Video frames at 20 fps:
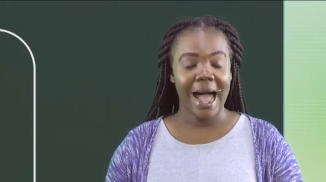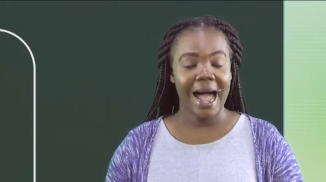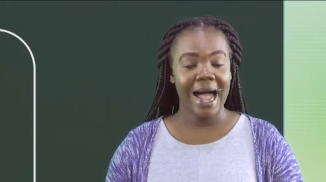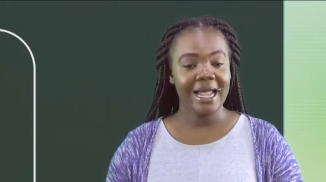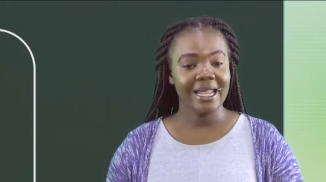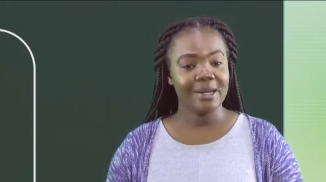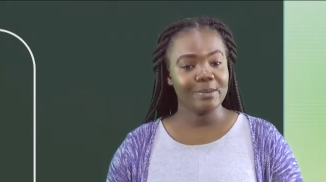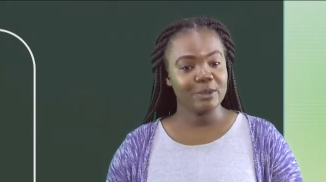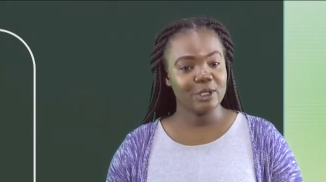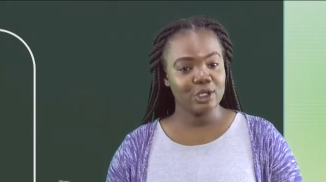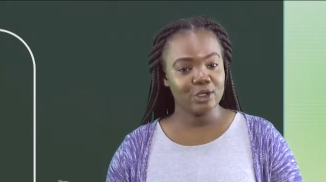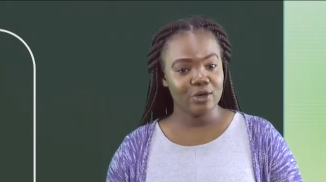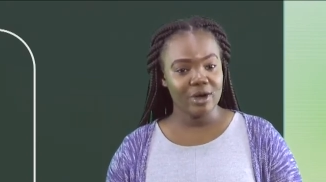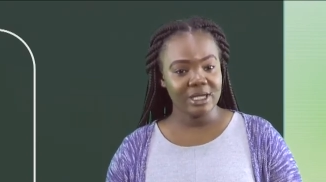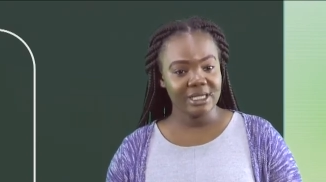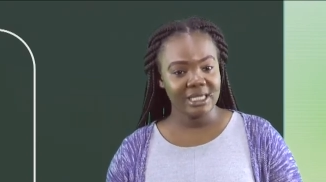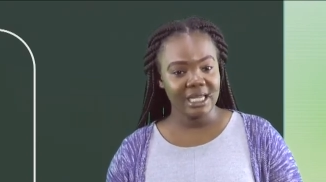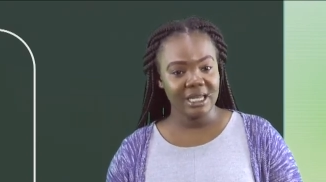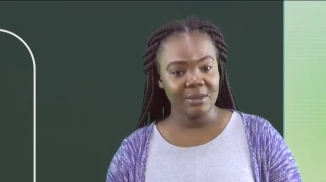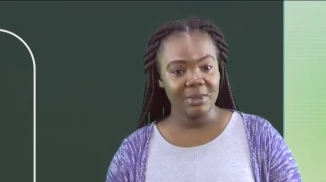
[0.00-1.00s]
I am
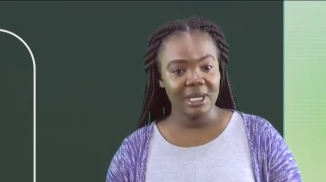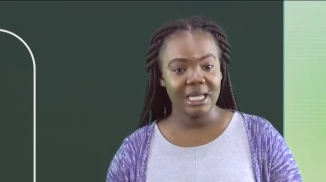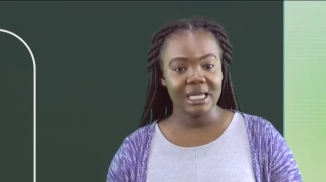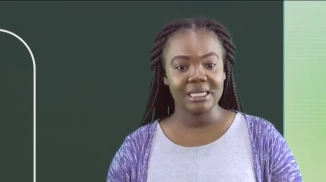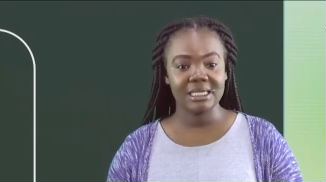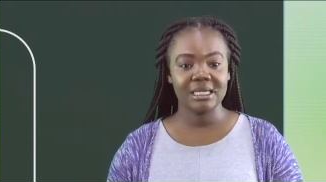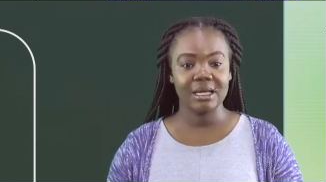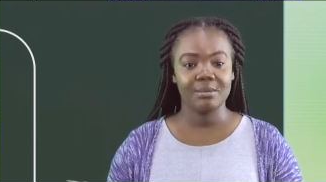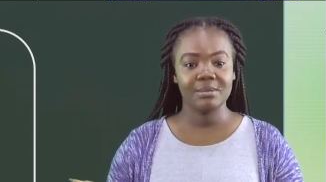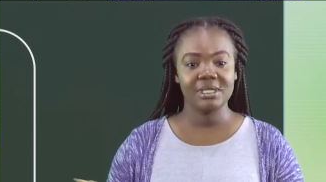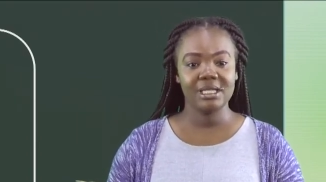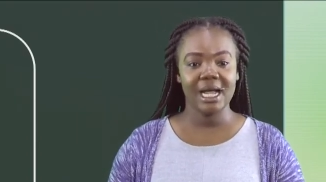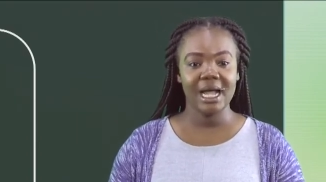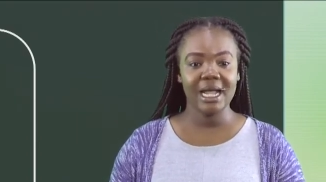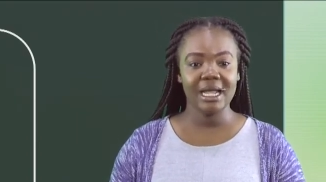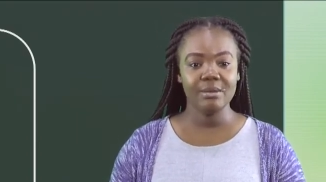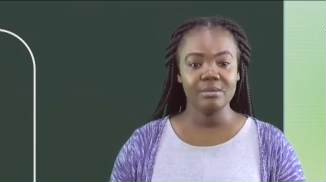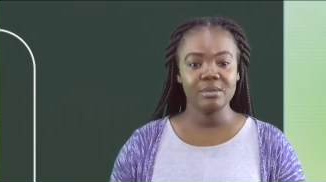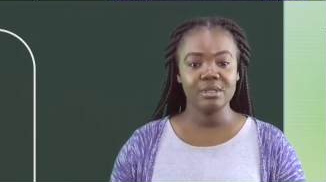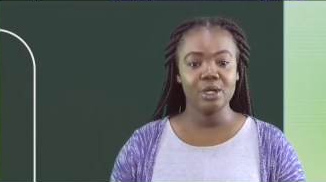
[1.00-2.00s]
stressing because
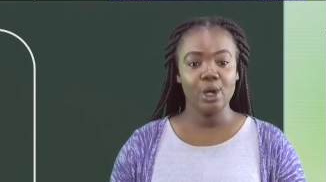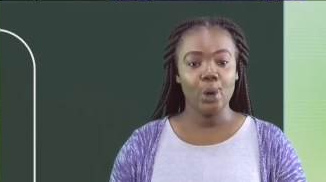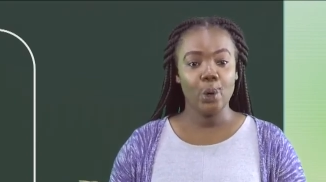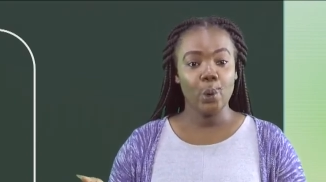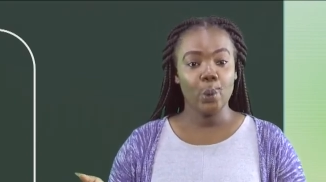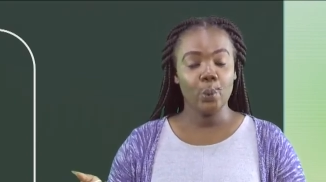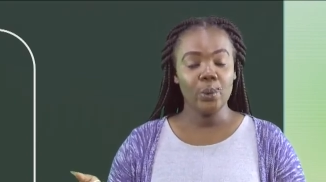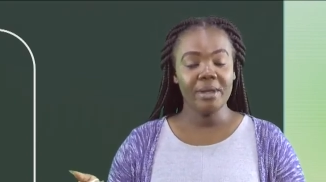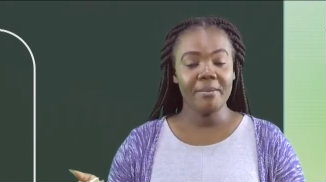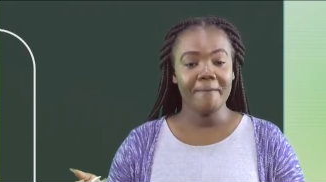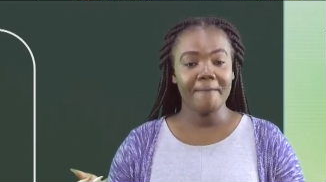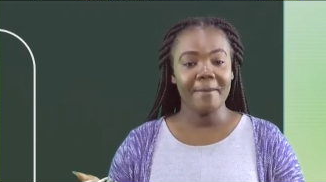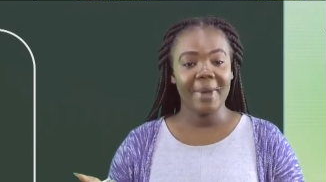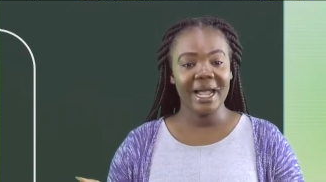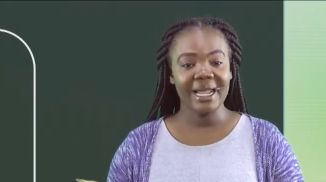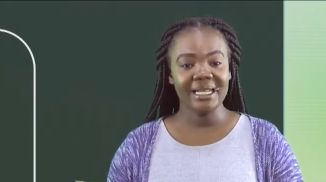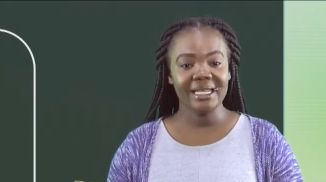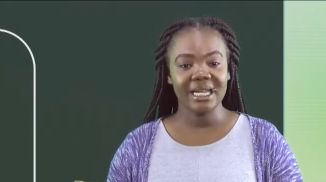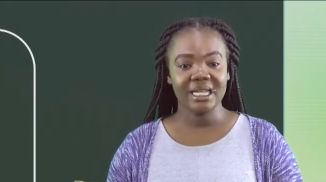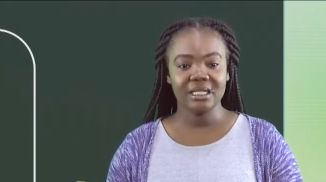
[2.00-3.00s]
sometimes we
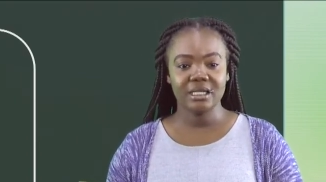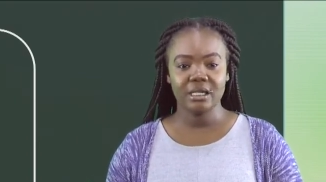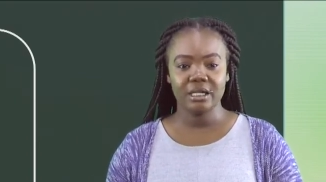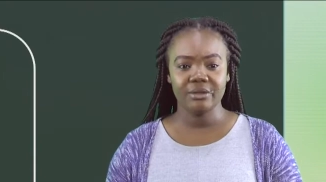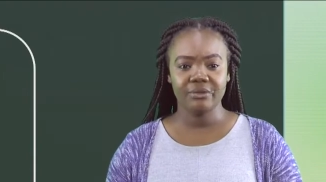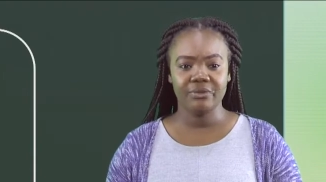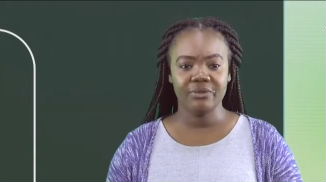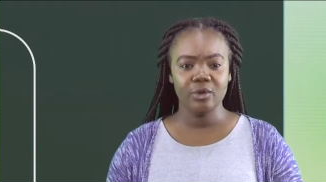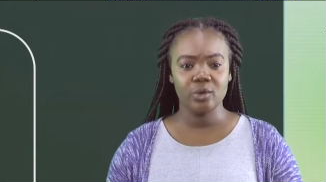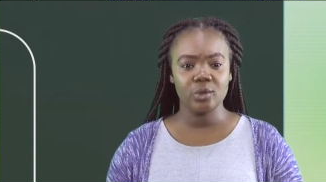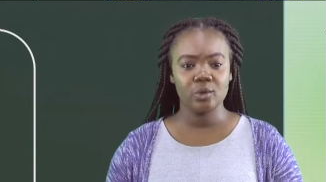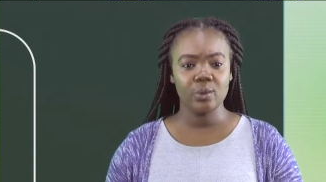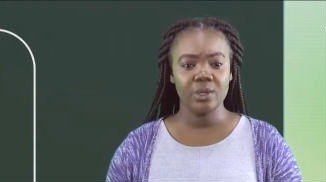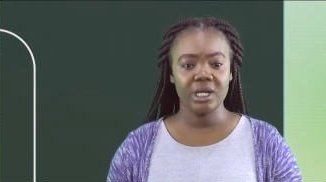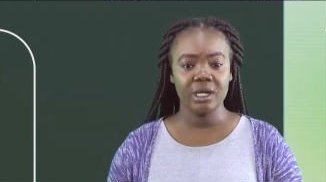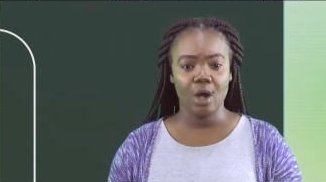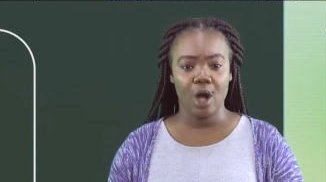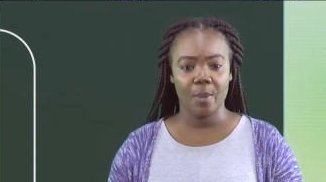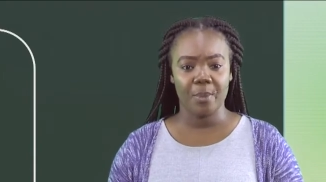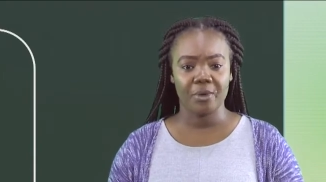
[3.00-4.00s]
might get confused
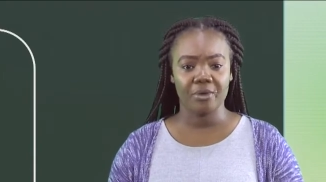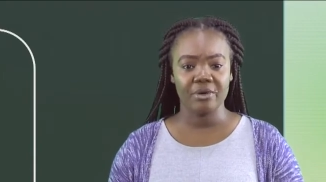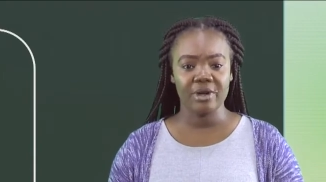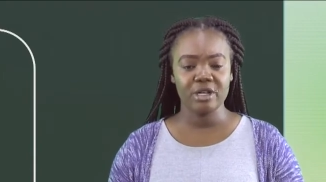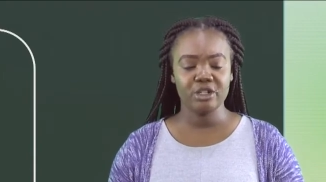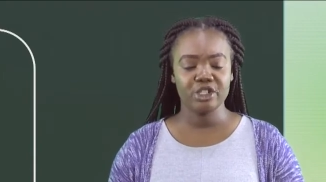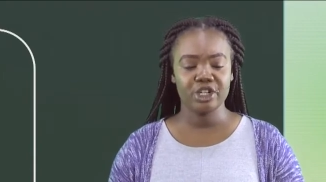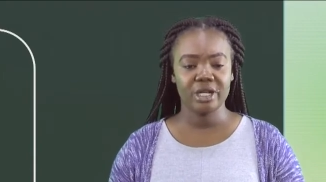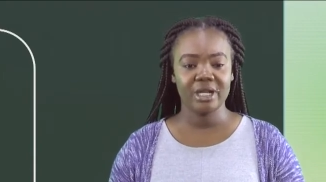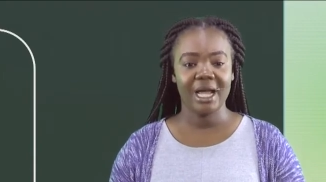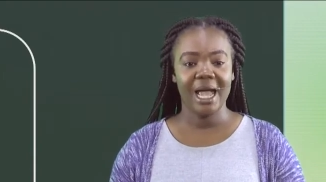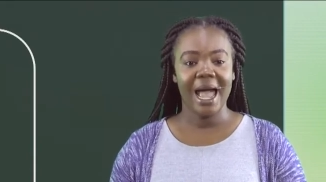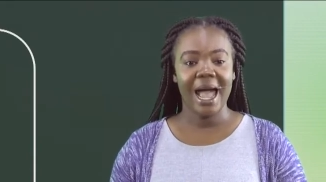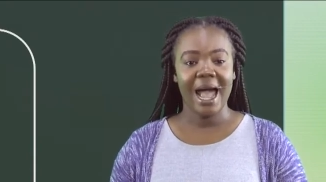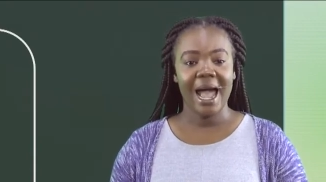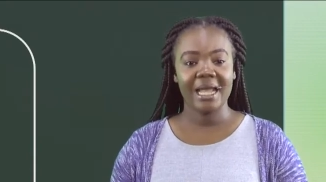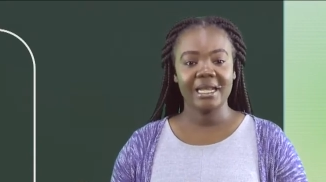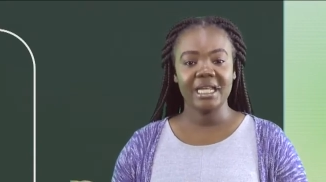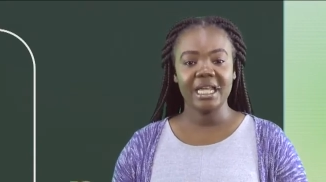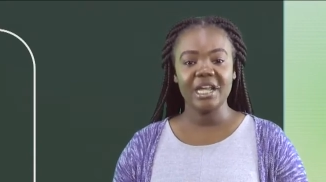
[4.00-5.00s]
with the operation,
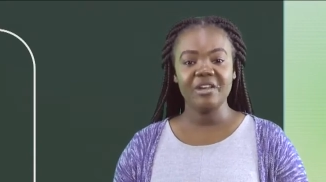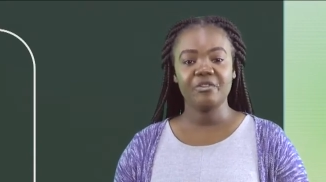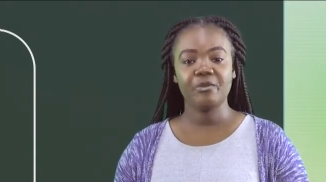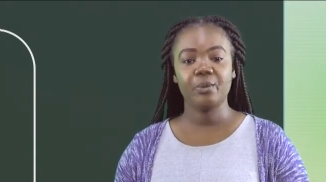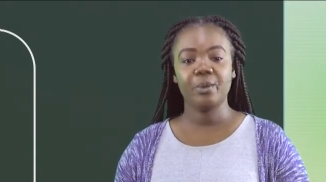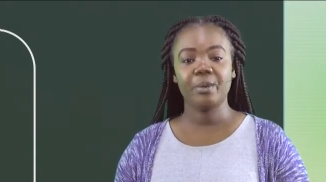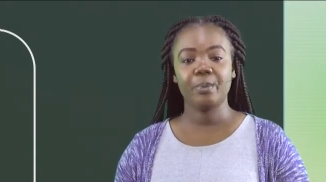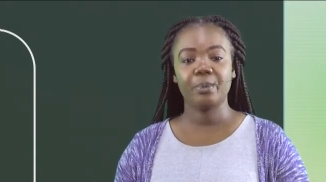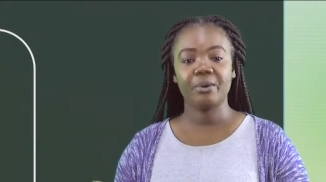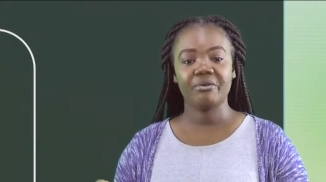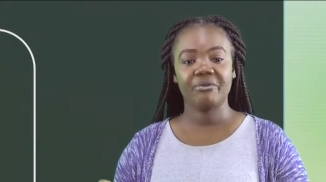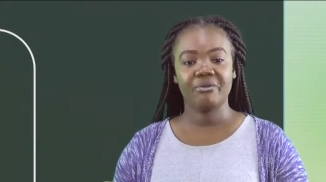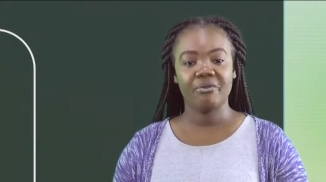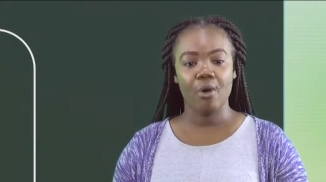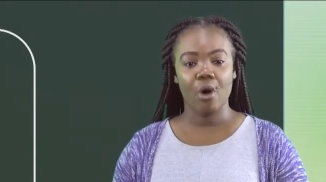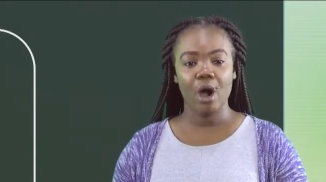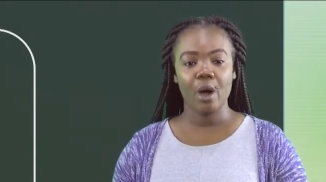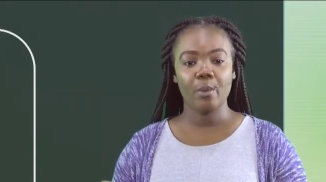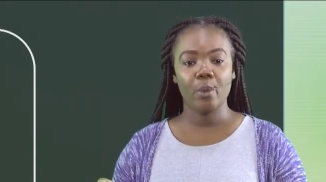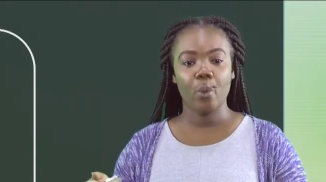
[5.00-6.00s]
and if we
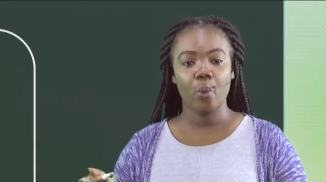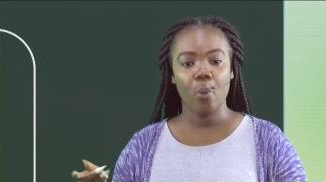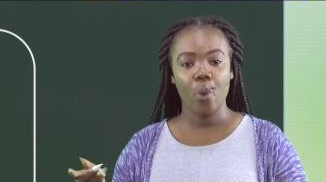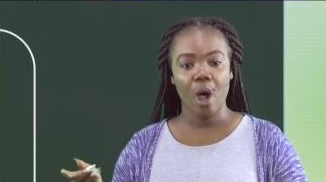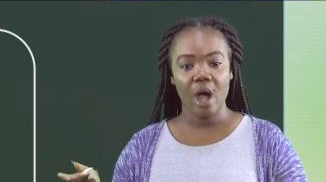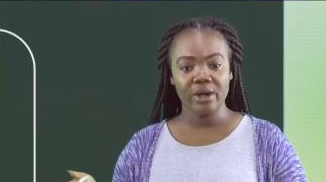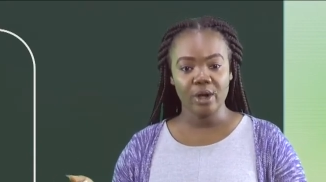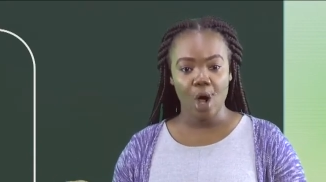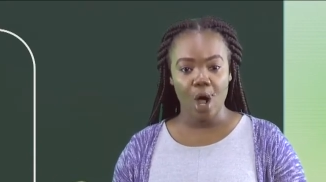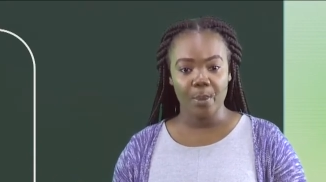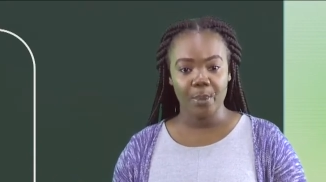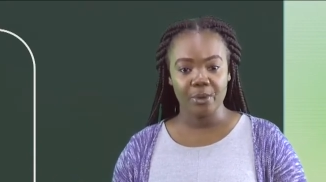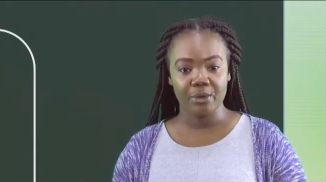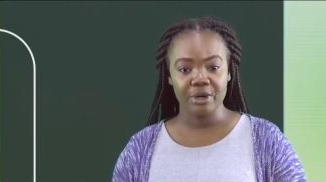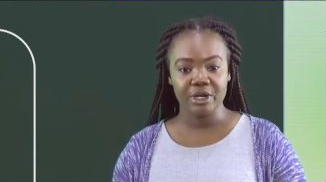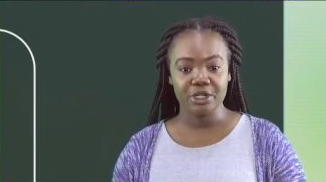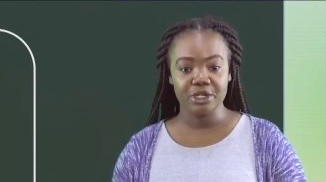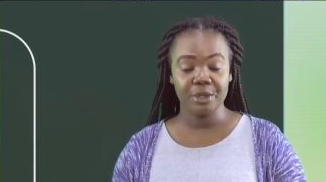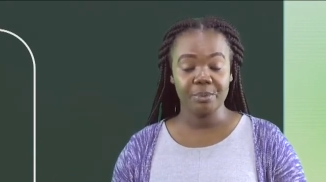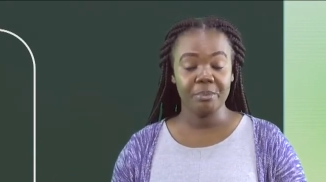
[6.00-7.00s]
perform one
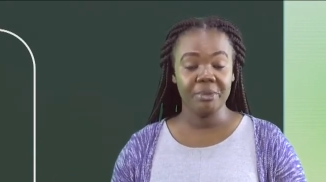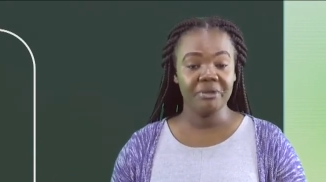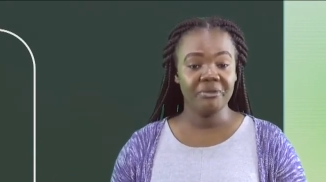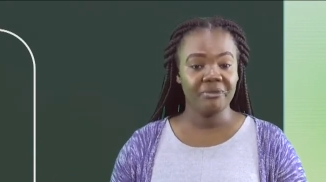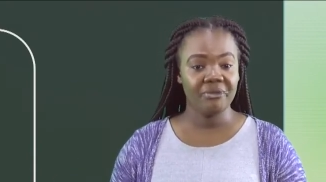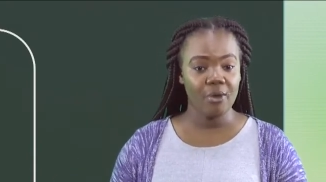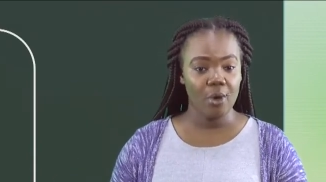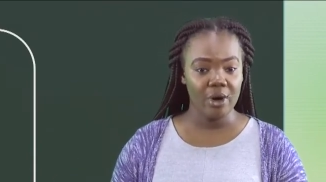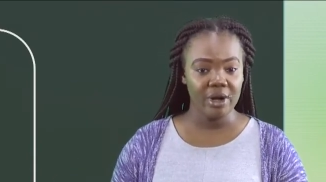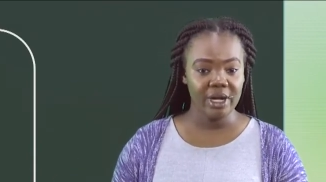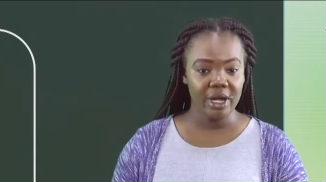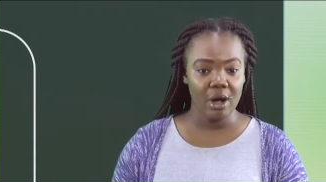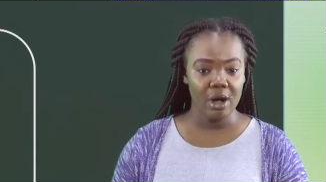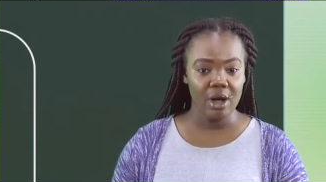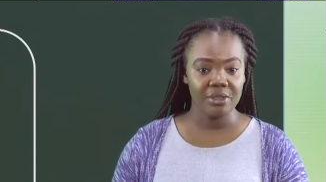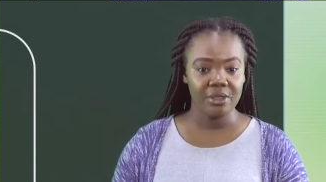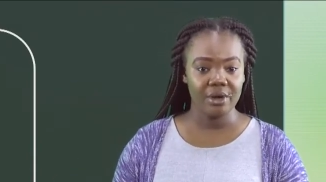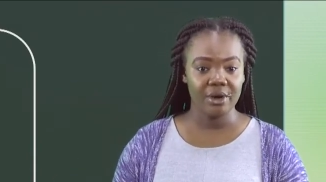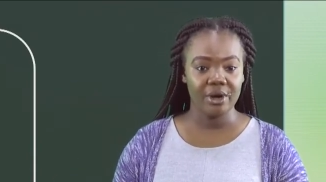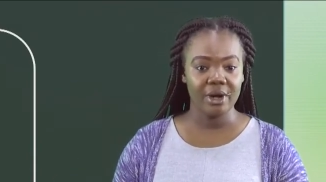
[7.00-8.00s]
operation before the
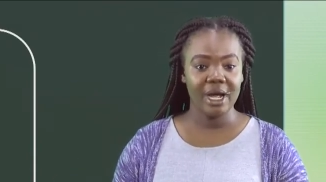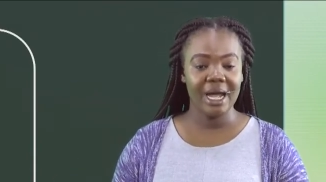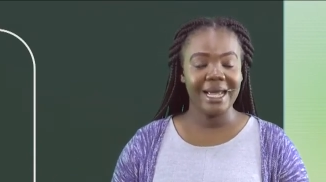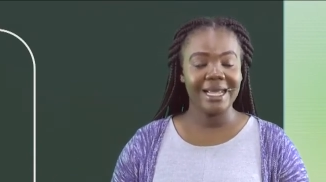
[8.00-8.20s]
other,